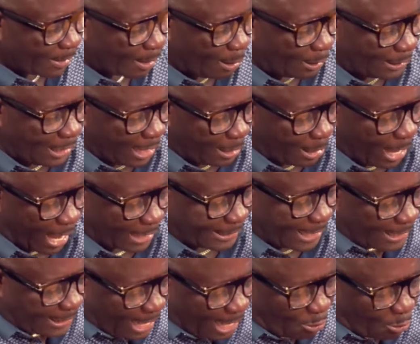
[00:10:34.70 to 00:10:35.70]
ye
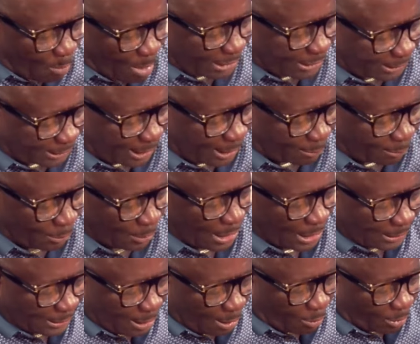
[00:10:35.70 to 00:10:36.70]
agenda no machinano,
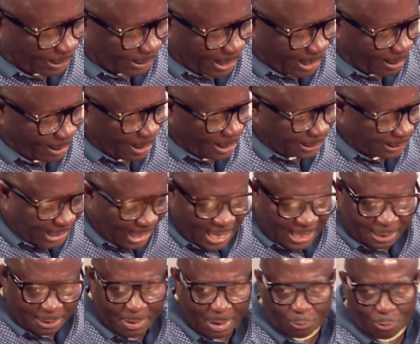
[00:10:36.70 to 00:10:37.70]
ya what dear, sale
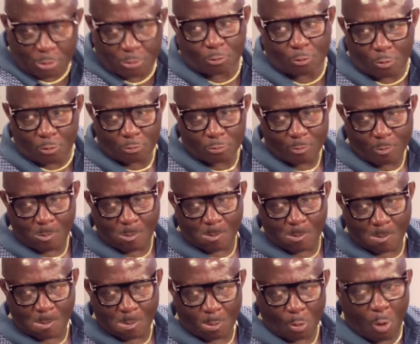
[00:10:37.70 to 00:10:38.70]
the becono.
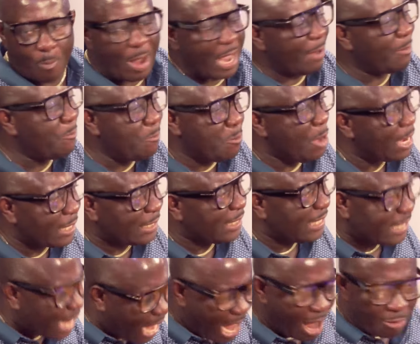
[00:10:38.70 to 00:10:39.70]
O my
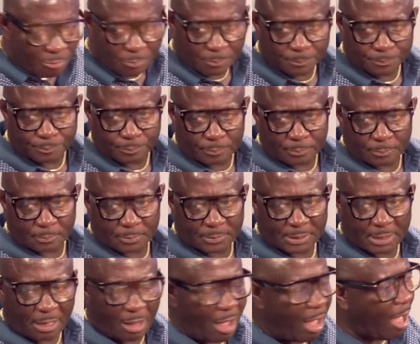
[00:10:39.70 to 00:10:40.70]
yanina,
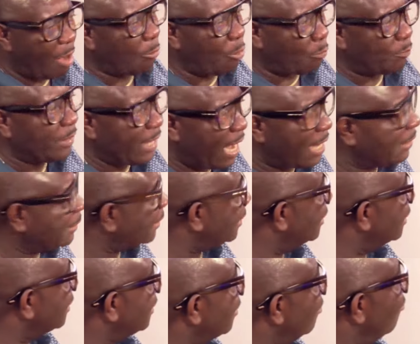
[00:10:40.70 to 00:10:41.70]
I will behind
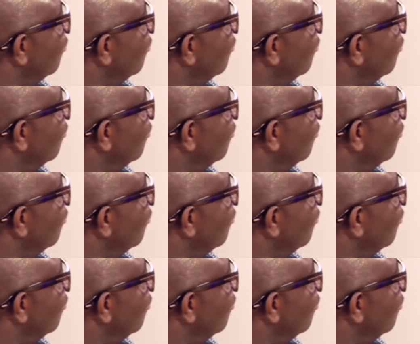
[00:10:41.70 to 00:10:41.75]
scenes.